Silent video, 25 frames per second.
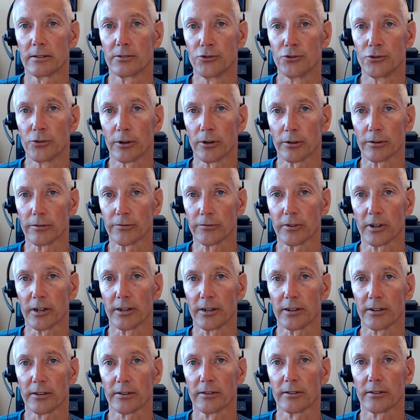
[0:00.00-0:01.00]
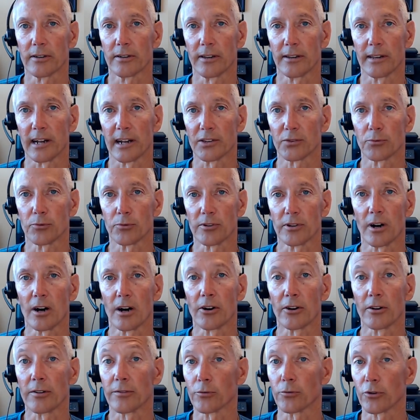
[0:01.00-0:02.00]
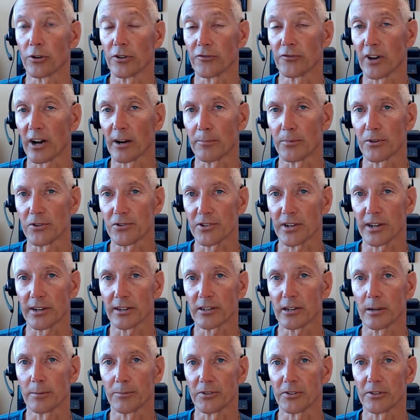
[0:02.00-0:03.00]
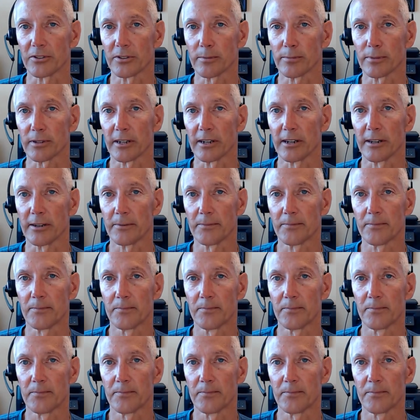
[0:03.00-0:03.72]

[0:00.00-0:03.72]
general fund, and that's where the 145% comes into play.